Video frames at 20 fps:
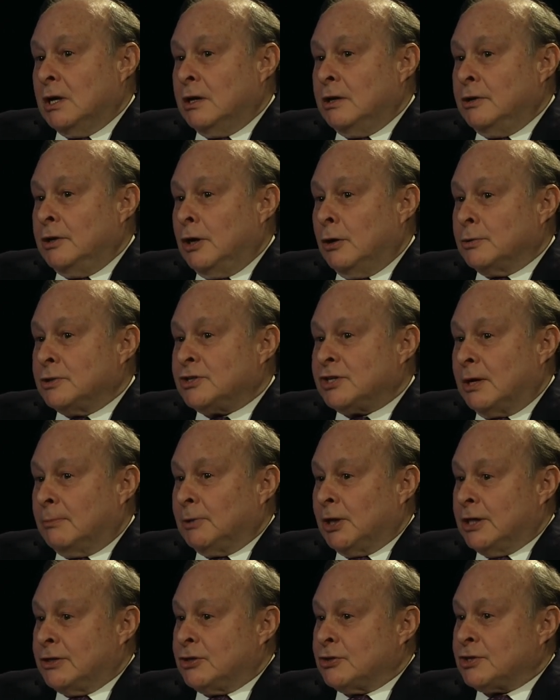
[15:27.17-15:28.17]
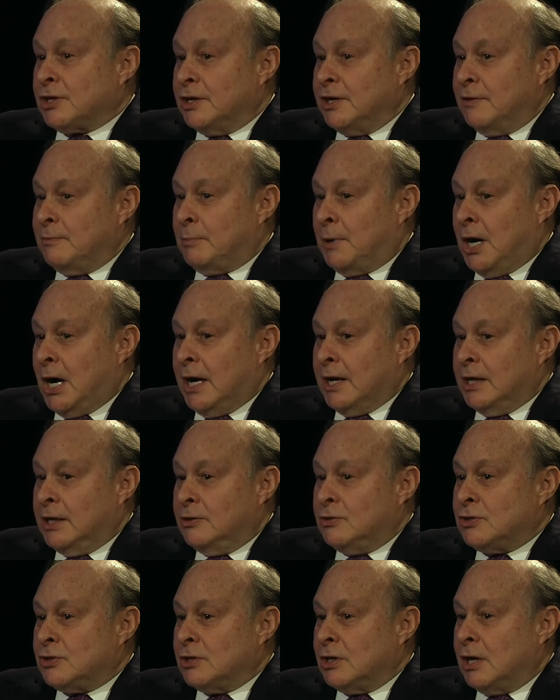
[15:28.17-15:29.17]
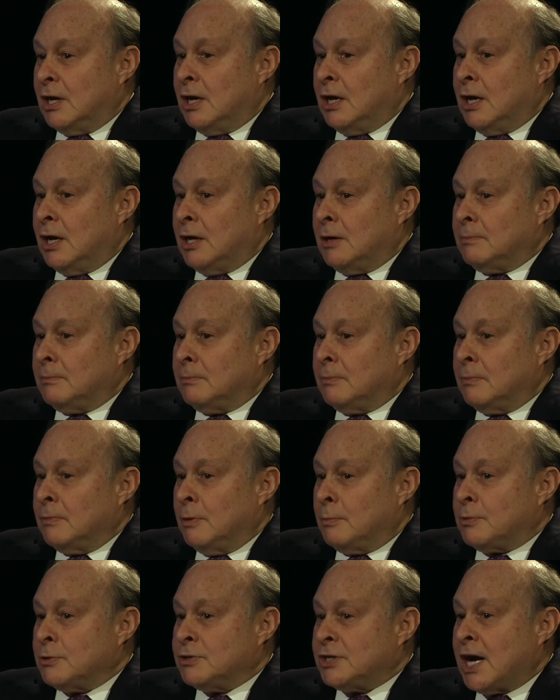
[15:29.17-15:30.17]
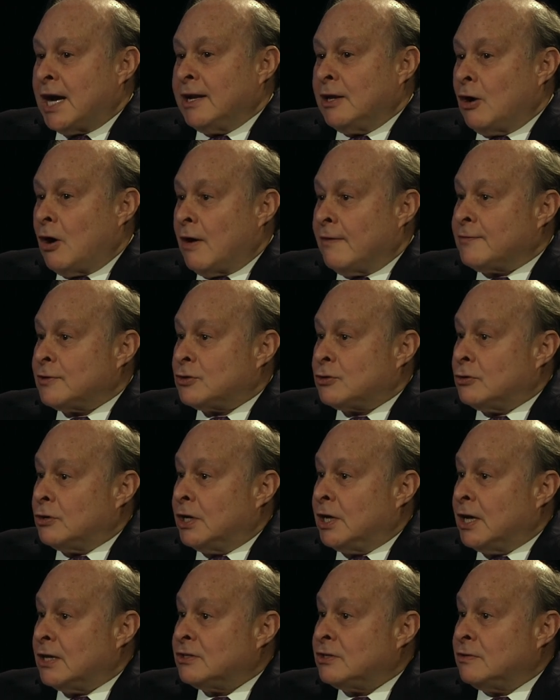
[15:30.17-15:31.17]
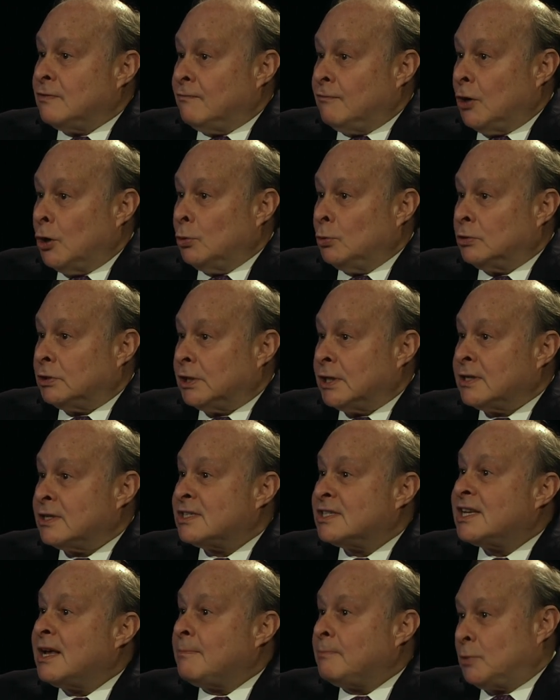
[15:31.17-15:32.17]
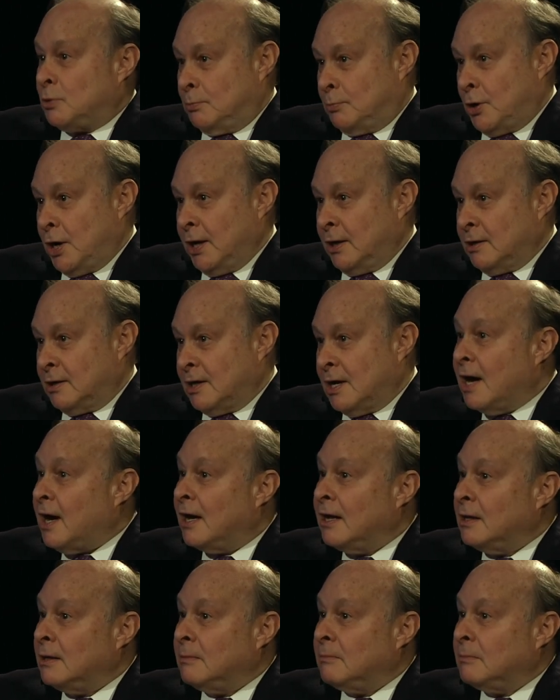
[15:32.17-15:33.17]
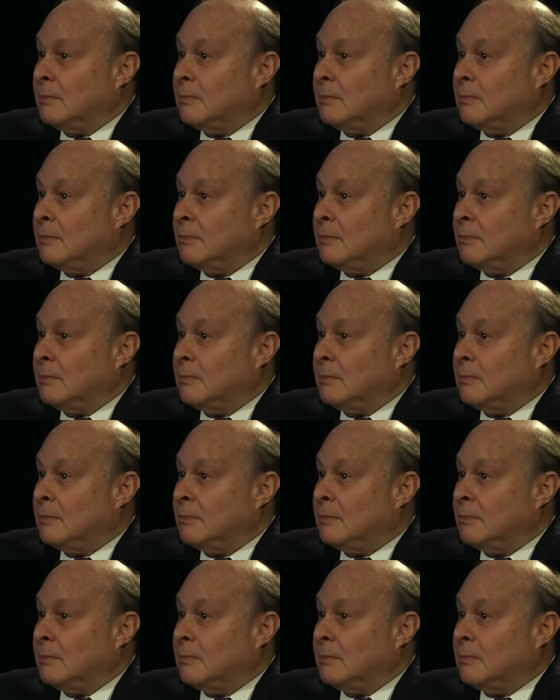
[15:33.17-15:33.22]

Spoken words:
you know, in some legislative bodies, the presiding officer doesn't vote except to break a tie.